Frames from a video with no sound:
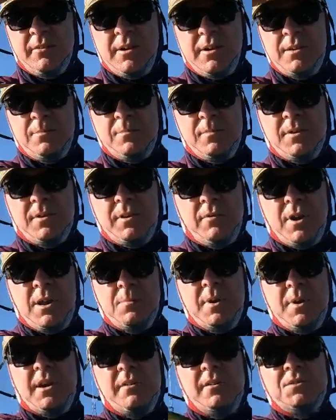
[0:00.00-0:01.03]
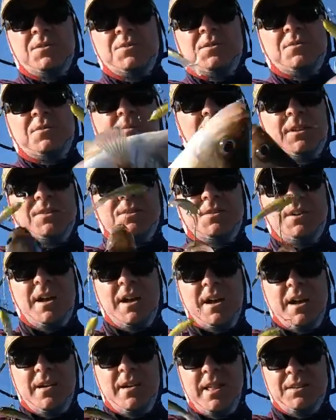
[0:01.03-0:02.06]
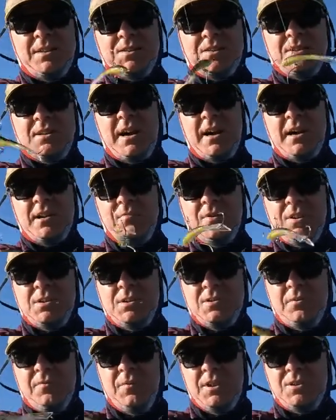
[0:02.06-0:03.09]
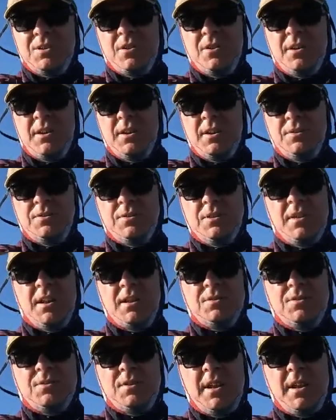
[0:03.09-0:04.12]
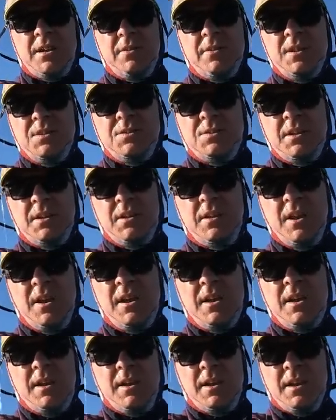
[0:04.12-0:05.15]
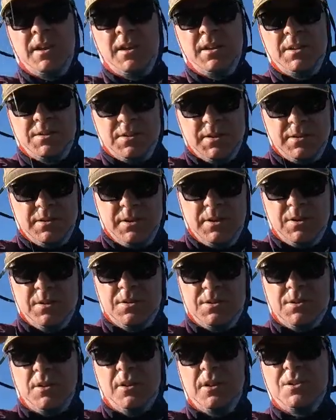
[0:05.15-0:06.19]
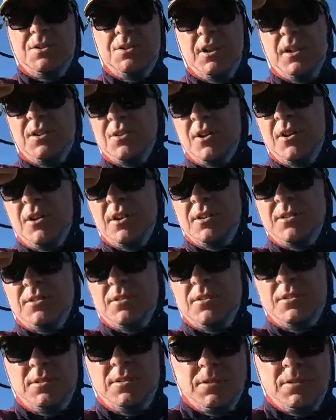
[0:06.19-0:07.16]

grand grandparents, but uh, that's a start. Fish is a fish, guys, and that's how easy it is to use the ice jigs, guys.